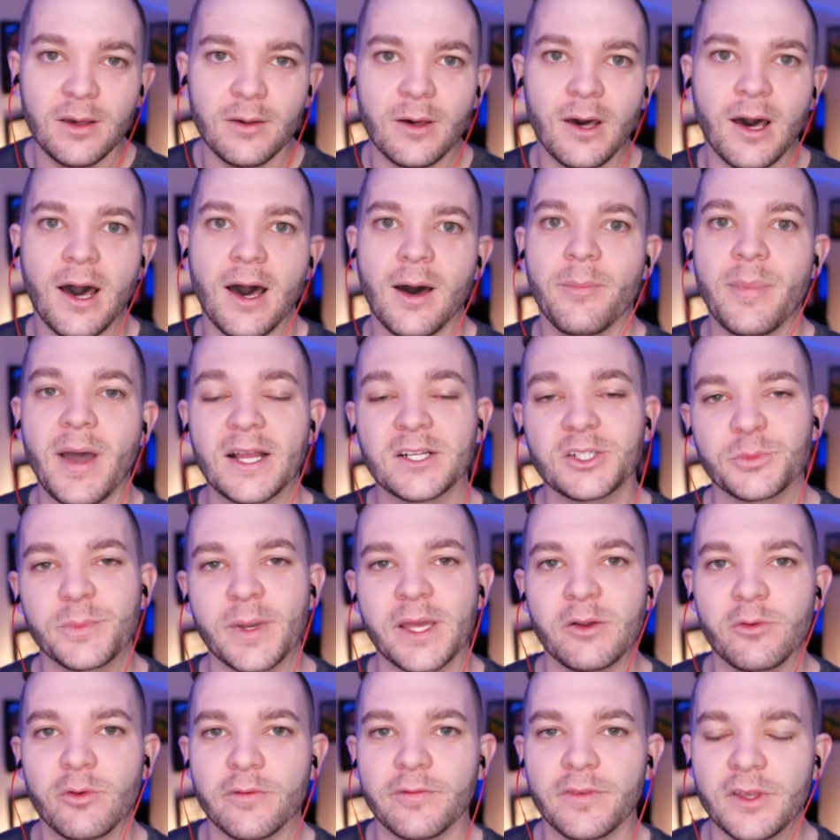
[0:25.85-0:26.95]
Patrick
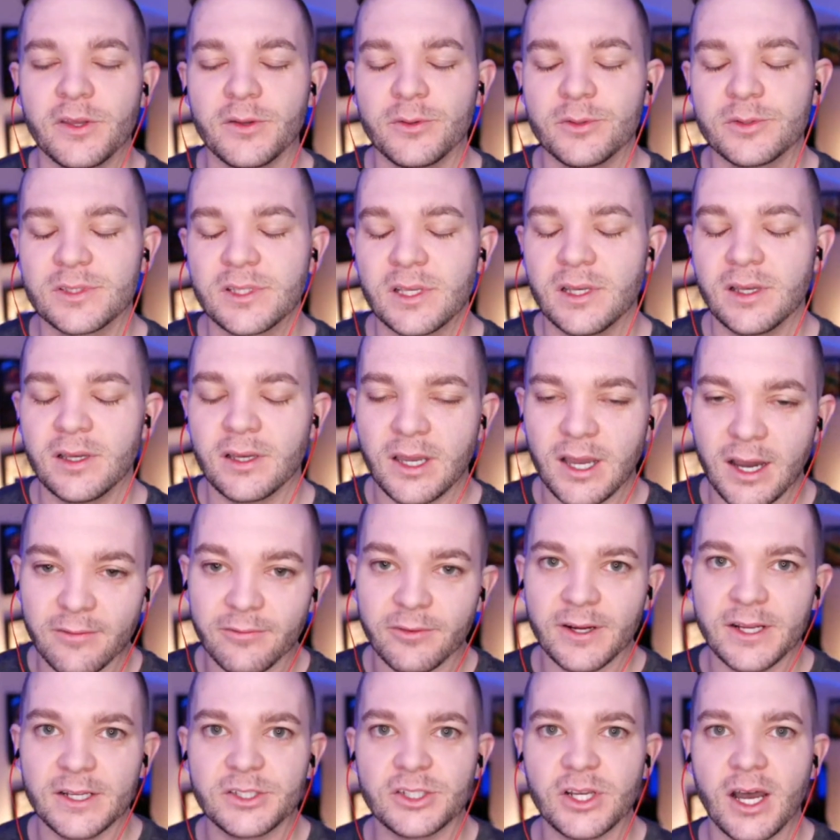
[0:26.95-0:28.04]
Beatty Reviews
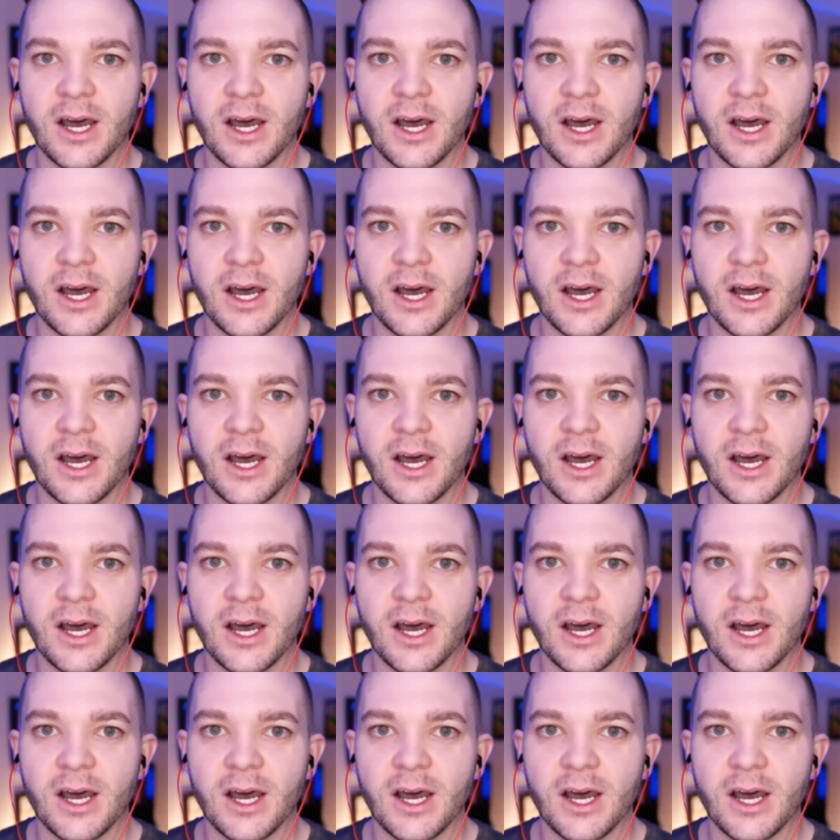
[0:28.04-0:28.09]
coverage